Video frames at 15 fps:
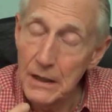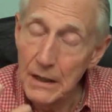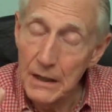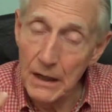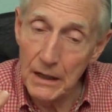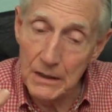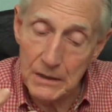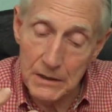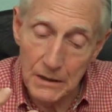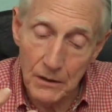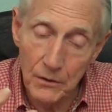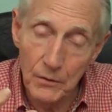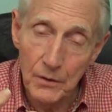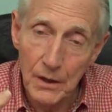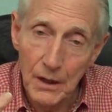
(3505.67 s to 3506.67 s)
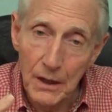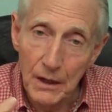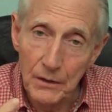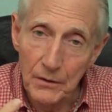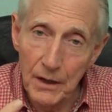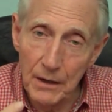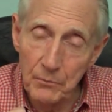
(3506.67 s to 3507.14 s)
and so
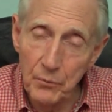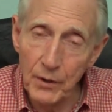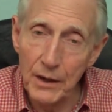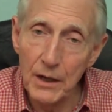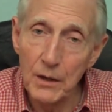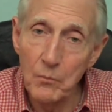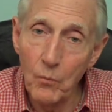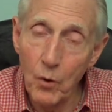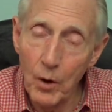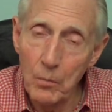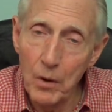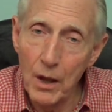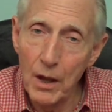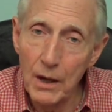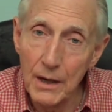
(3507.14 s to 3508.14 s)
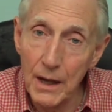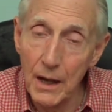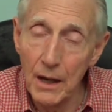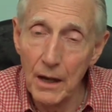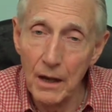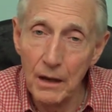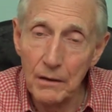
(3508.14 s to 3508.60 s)
they bring in more blood,
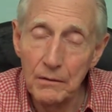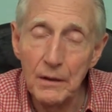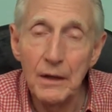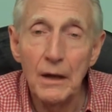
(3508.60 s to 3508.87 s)
and